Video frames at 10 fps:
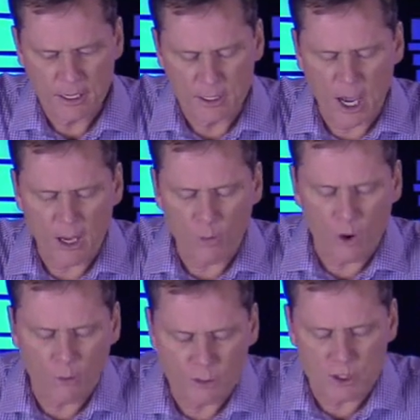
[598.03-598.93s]
Not
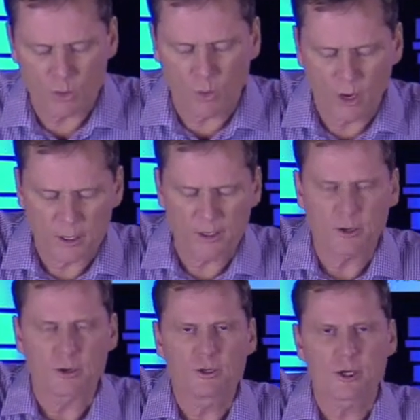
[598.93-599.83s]
what would you want
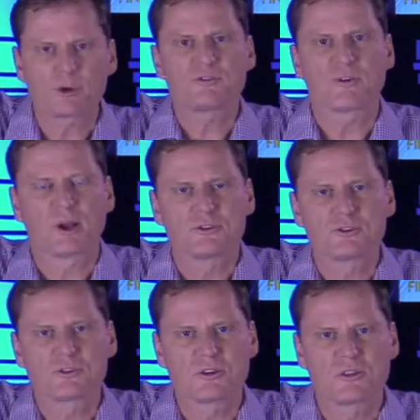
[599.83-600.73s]
your church
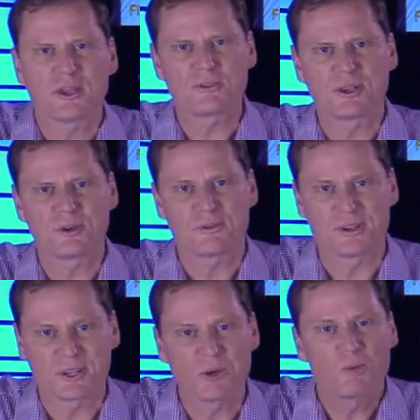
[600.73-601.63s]
friends to think that you're
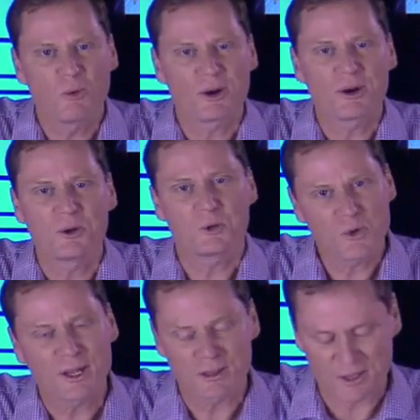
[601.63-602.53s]
thinking, but what are you
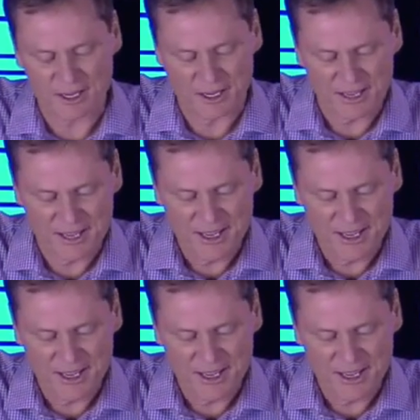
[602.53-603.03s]
really thinking